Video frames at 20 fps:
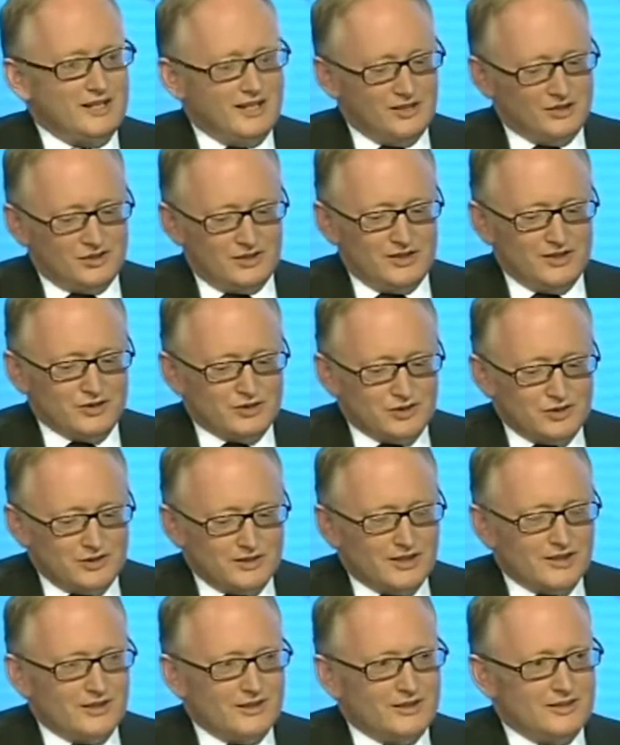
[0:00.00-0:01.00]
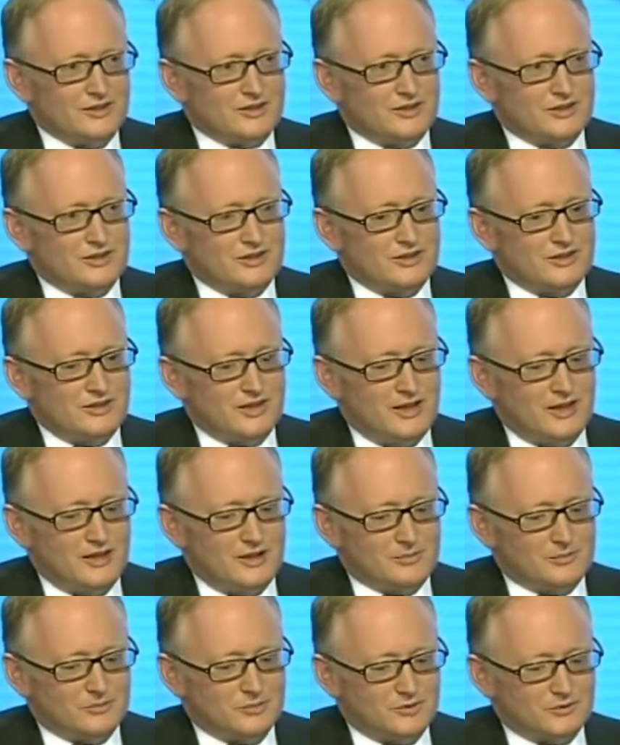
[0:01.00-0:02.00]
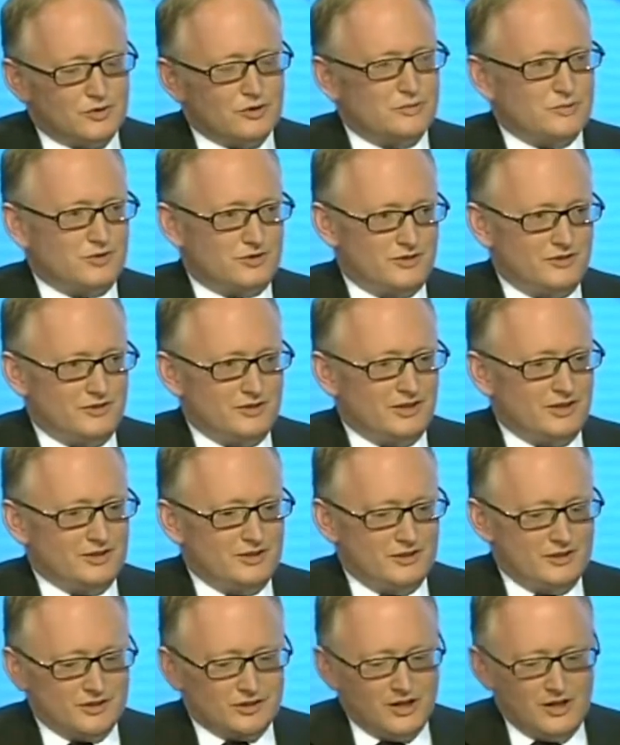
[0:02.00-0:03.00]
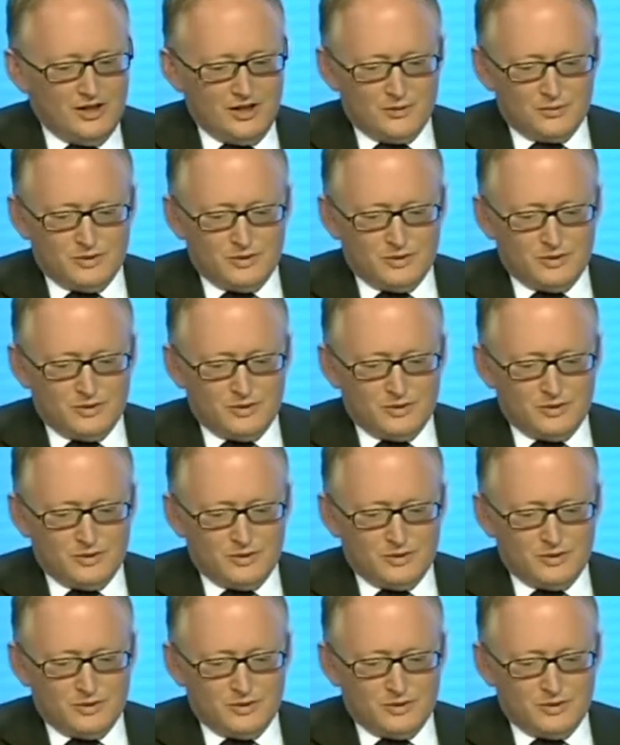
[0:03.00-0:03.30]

into the performance of the ideas.